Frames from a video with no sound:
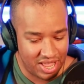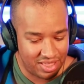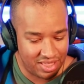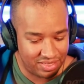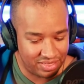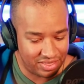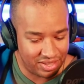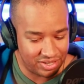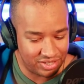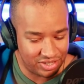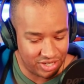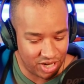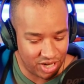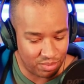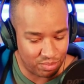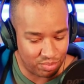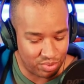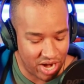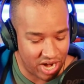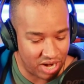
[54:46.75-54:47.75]
this year,
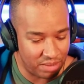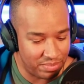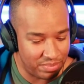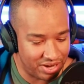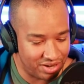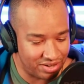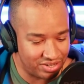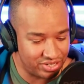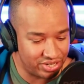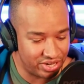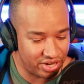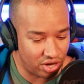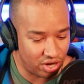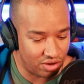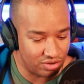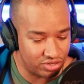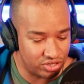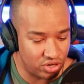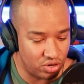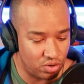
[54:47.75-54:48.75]
prior military
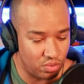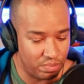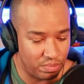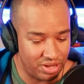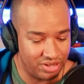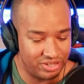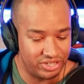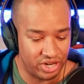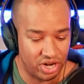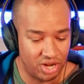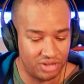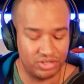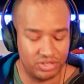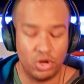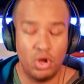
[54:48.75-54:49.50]
also, military also.